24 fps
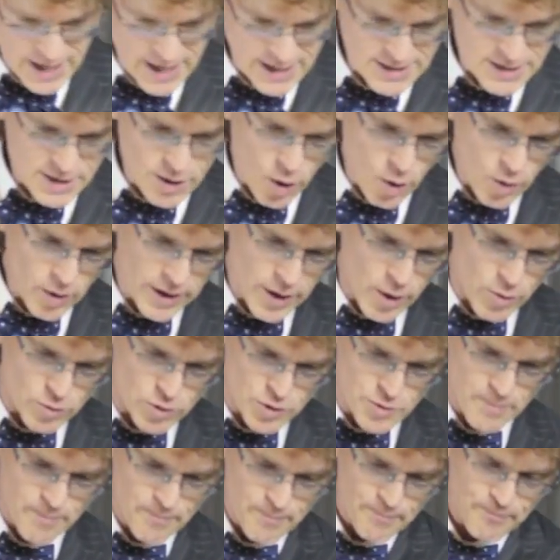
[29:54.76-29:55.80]
that's the Holy
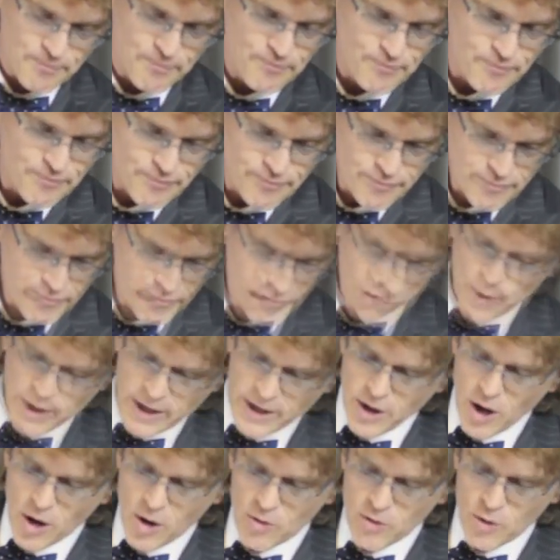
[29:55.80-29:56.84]
Ghost so
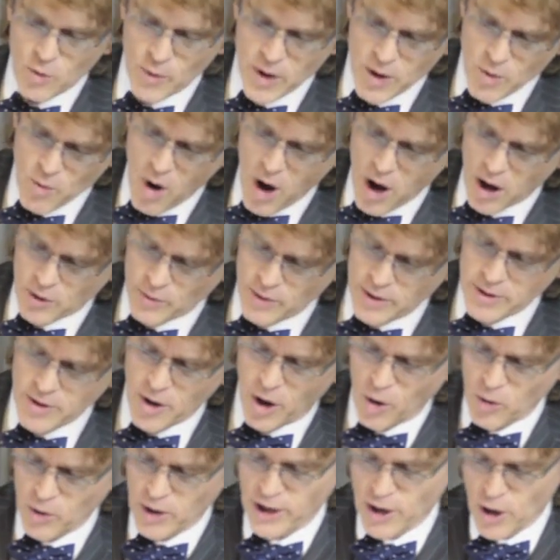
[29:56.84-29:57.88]
we know that we walk with the
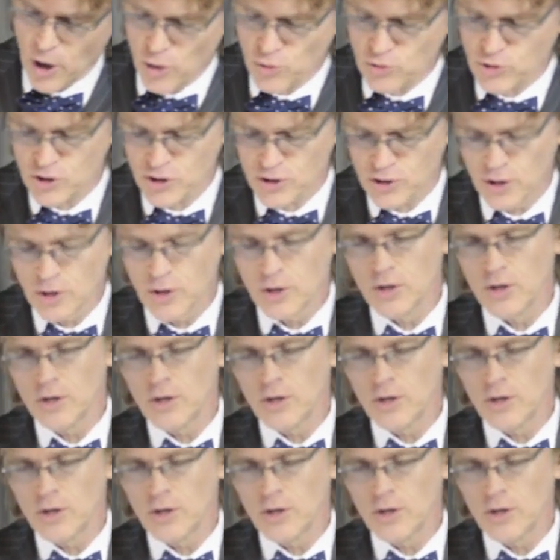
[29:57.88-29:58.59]
Holy Ghost